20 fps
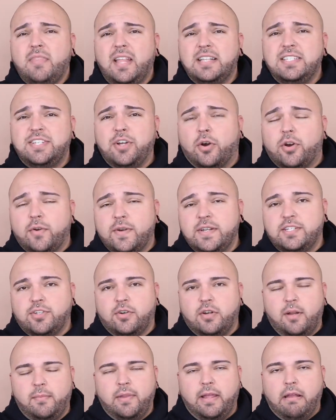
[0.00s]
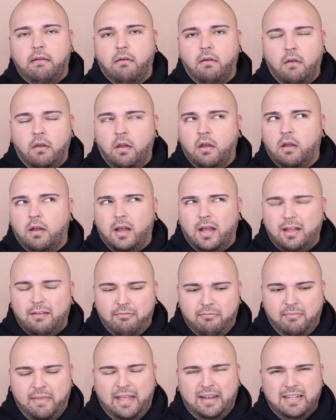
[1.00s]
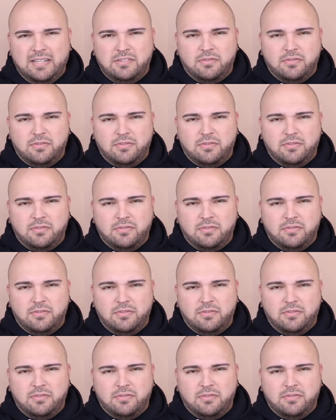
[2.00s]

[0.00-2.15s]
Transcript: deodorant, deodorant? I'm like, I have manly